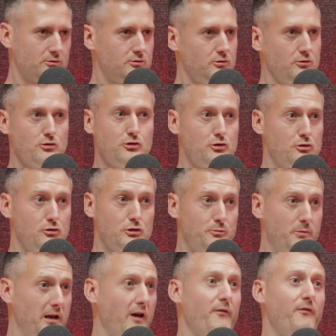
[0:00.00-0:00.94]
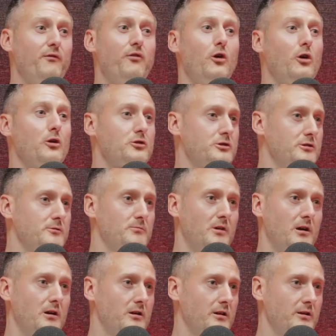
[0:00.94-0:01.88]
So you spend a fortune in
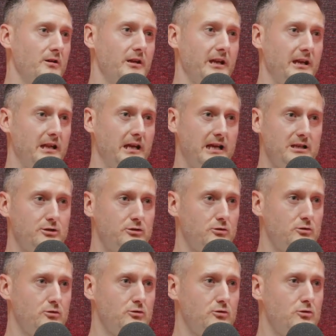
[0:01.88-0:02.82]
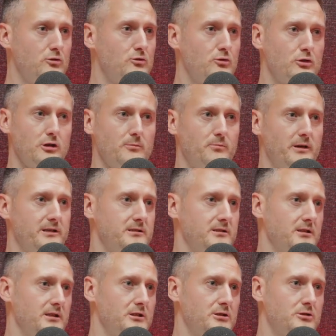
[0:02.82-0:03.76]
marketing, right? That's you know your
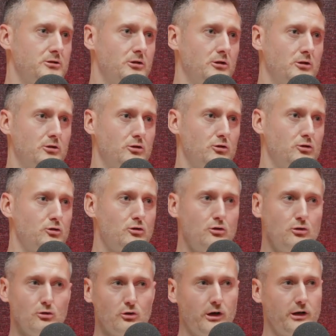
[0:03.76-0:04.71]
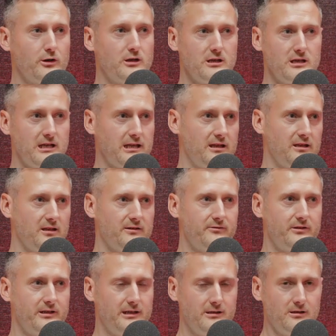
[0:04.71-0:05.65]
business. You know how you need to
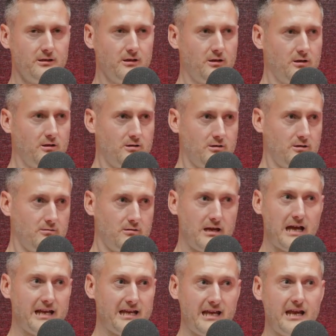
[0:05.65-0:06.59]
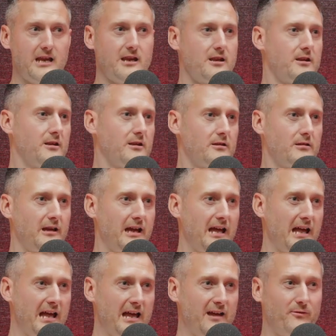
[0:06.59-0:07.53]
deliver it. Again,
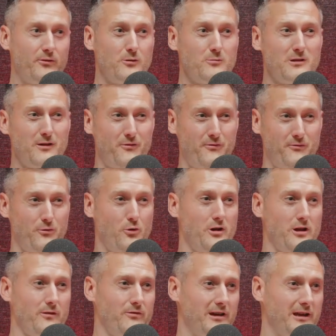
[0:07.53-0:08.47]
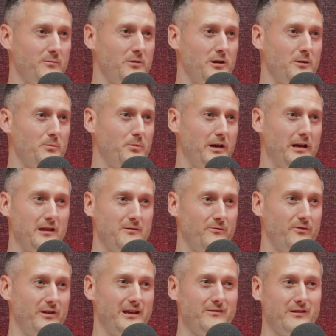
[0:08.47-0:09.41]
I filmed a 45-minute pile in
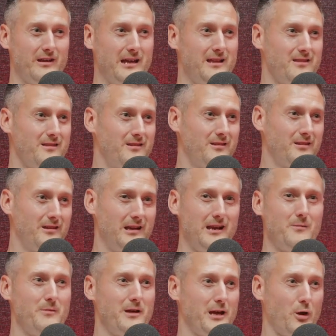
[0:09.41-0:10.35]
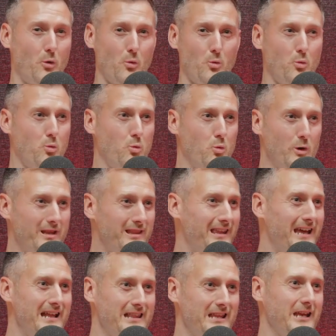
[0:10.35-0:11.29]
$5,000, and I'm like, what
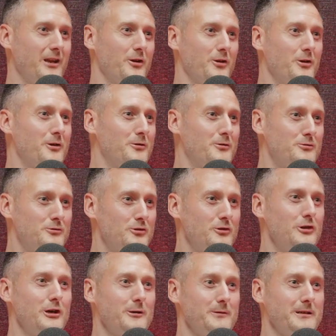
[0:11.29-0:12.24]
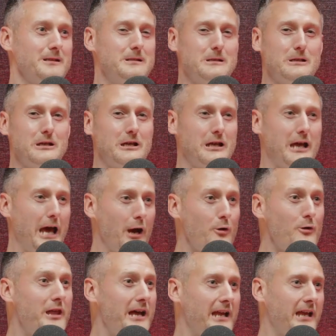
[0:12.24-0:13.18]
do I do now? Do you know what I mean? How
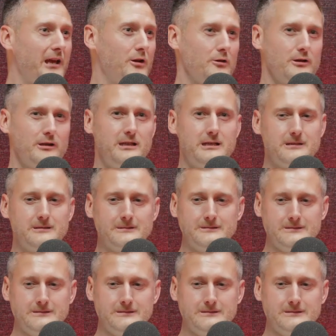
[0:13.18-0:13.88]
do I get it out there?